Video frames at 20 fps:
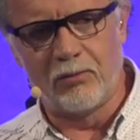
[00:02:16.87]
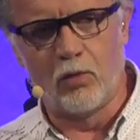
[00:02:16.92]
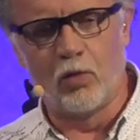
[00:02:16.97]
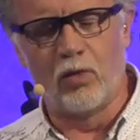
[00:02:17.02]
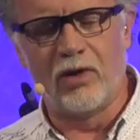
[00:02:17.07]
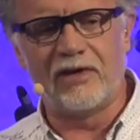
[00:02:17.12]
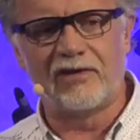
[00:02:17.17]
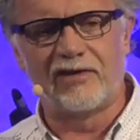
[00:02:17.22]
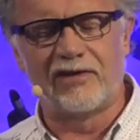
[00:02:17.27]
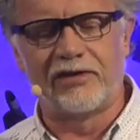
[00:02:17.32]

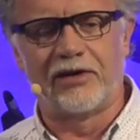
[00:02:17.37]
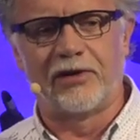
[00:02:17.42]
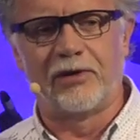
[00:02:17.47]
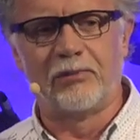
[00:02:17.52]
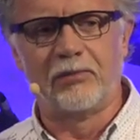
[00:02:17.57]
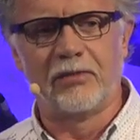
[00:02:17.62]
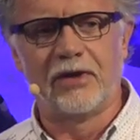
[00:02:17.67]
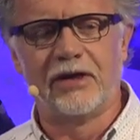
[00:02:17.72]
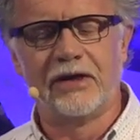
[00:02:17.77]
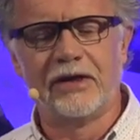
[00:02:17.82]

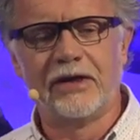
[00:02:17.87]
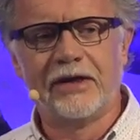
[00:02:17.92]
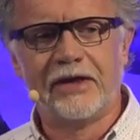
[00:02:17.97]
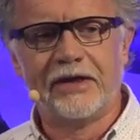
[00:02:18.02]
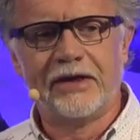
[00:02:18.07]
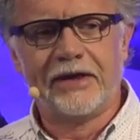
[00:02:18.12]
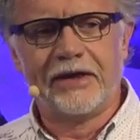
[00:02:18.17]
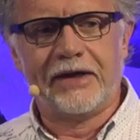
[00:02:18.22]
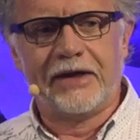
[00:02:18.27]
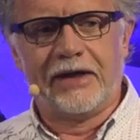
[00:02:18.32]
Wisdom
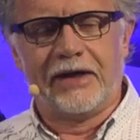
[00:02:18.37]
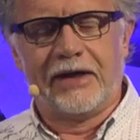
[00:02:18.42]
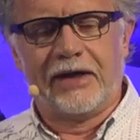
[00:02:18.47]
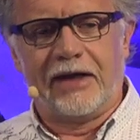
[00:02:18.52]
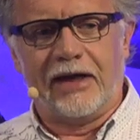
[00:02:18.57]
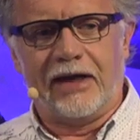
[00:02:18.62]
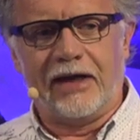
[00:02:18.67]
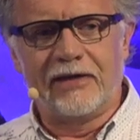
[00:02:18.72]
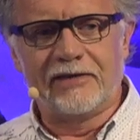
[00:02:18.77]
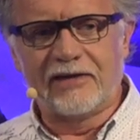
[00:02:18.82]

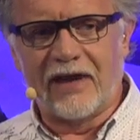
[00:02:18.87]
is